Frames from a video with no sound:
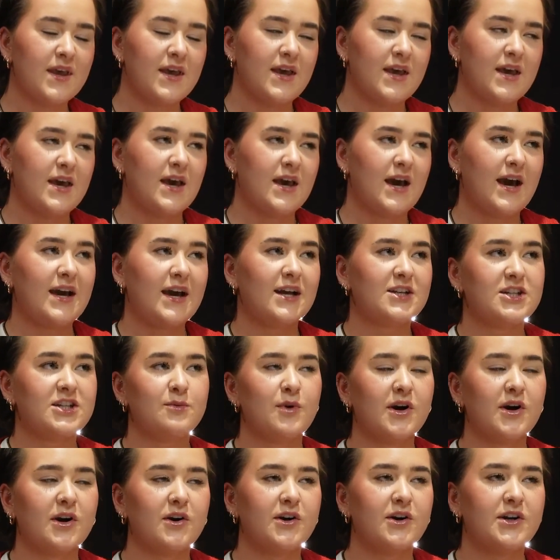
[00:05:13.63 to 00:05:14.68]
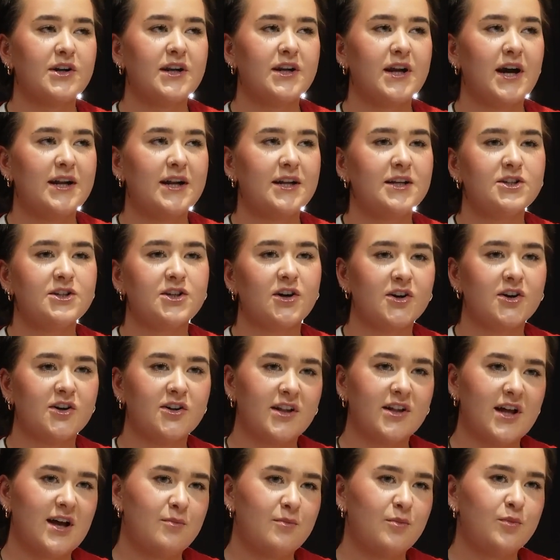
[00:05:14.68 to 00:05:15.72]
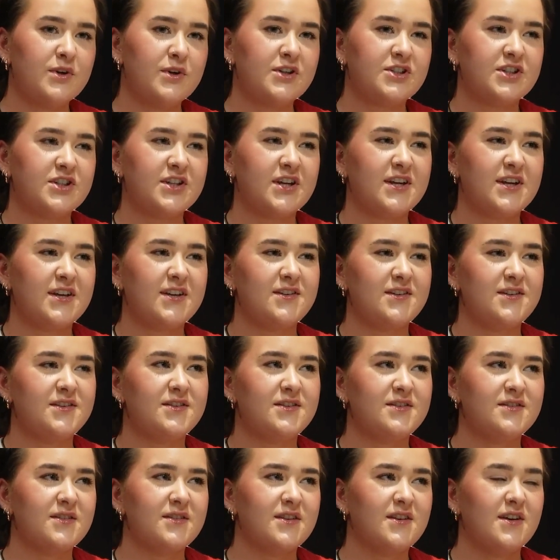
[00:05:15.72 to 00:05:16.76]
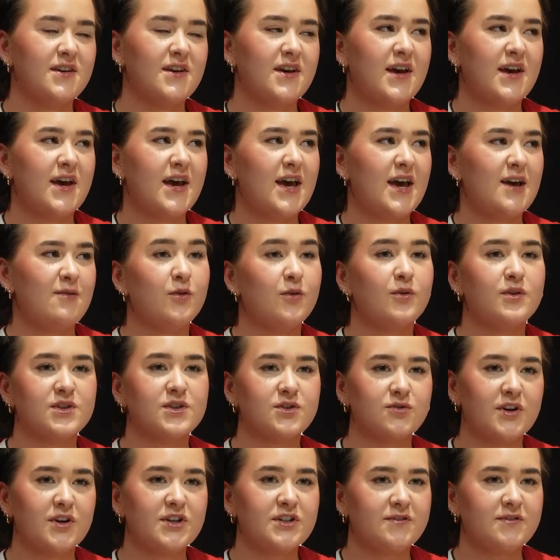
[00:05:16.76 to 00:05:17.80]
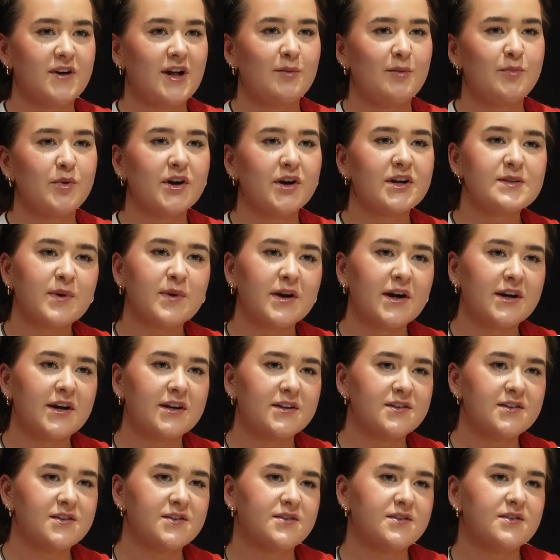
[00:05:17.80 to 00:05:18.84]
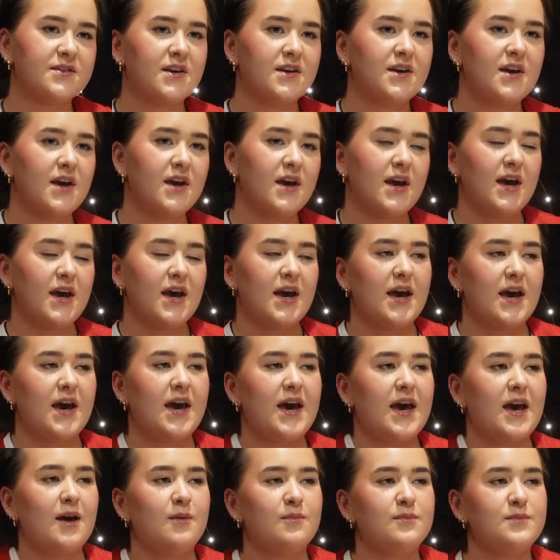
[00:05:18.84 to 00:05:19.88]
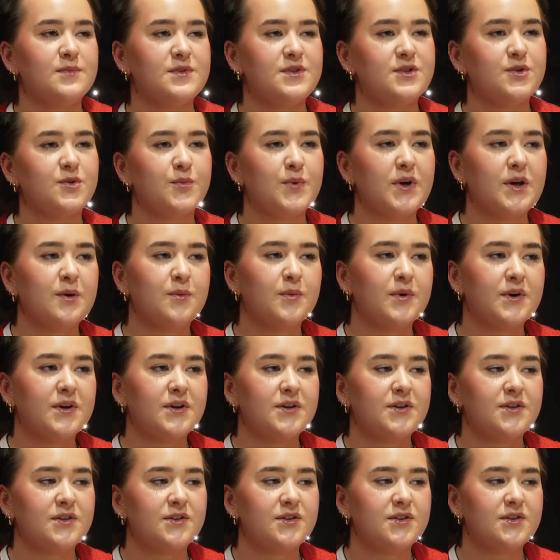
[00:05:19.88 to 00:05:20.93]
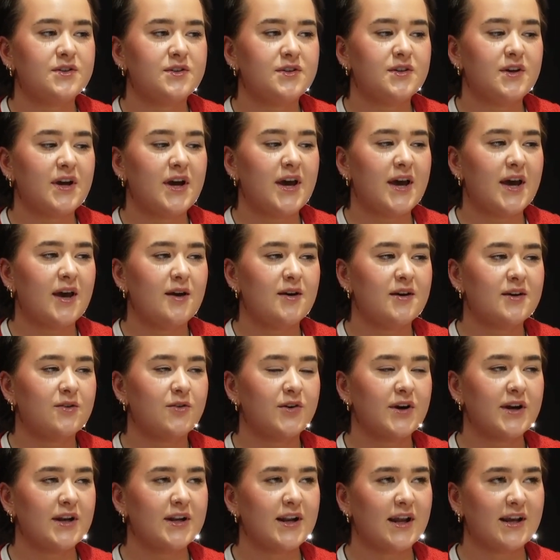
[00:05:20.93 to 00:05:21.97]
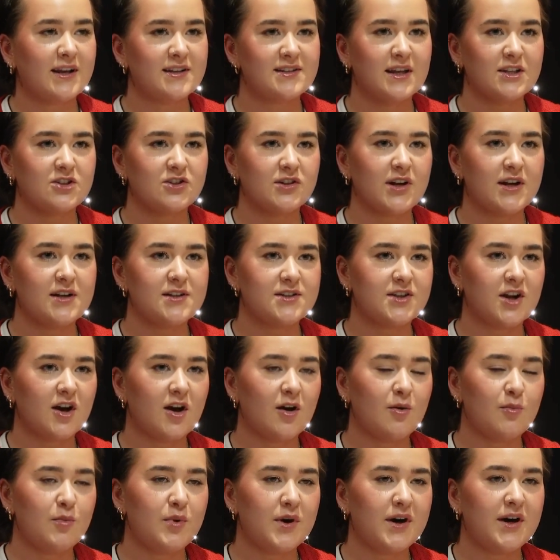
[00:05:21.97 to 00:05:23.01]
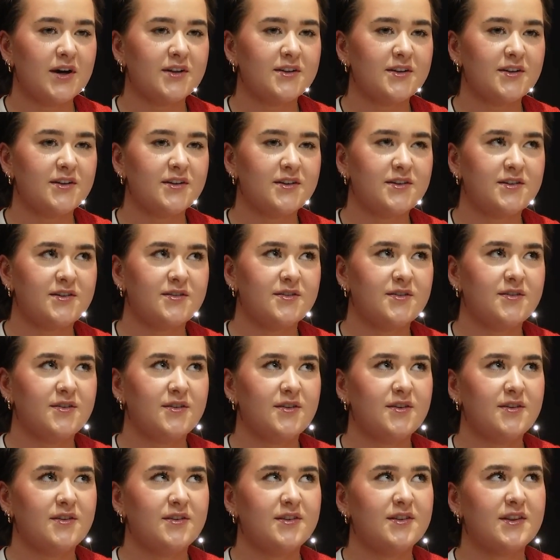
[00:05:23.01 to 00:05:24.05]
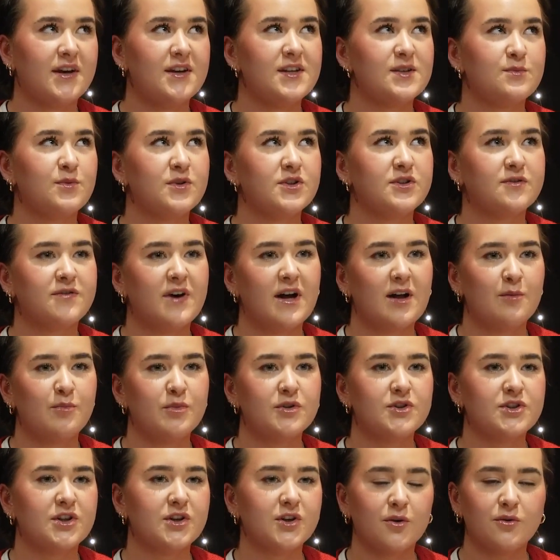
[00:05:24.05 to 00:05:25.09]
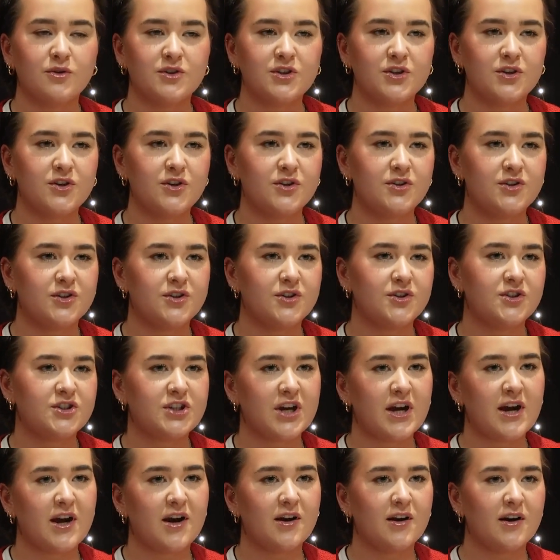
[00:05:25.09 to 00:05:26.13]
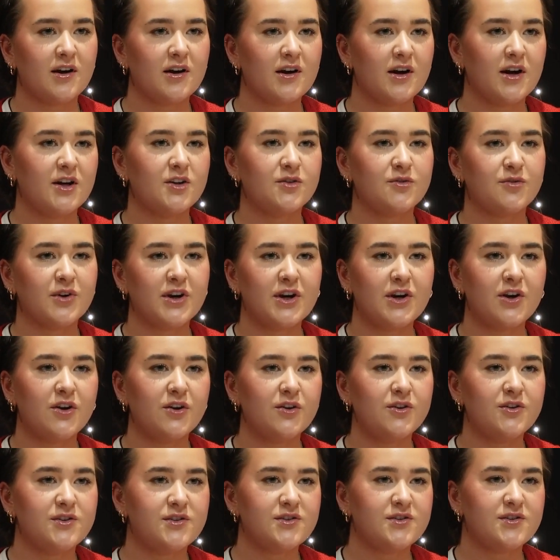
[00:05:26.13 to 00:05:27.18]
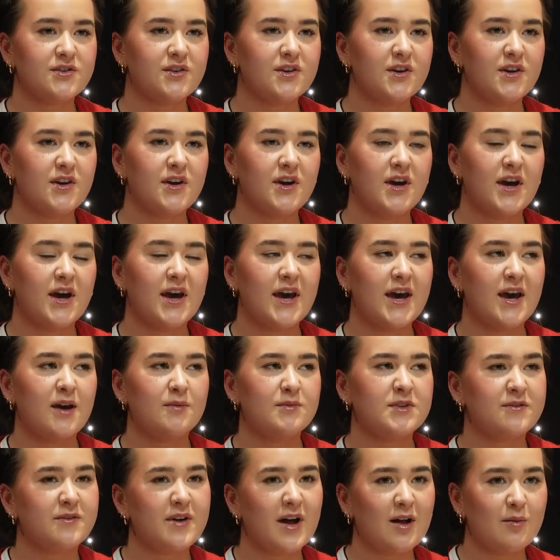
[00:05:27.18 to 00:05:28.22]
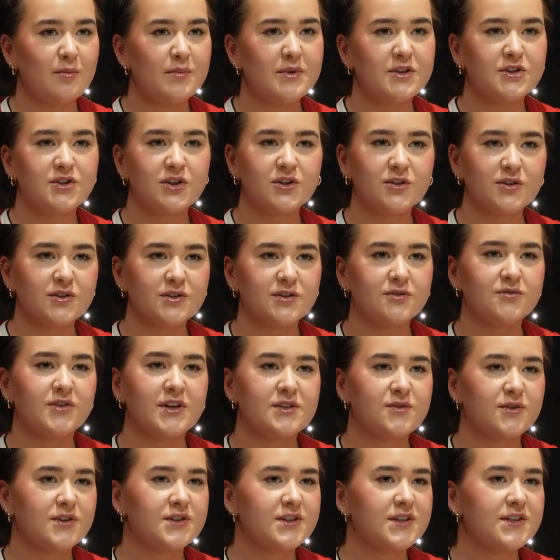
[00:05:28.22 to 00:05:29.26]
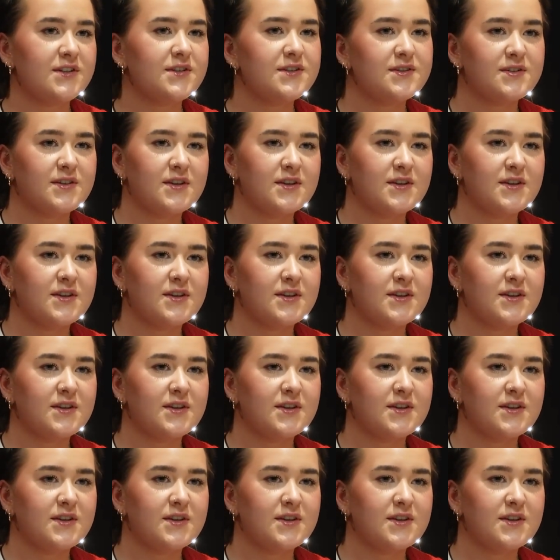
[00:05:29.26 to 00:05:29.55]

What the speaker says: I actually work on an internal app which is focused around developer experience. So we would create like a centralized hub, and that is where developers can go to share and reuse development tools and resources.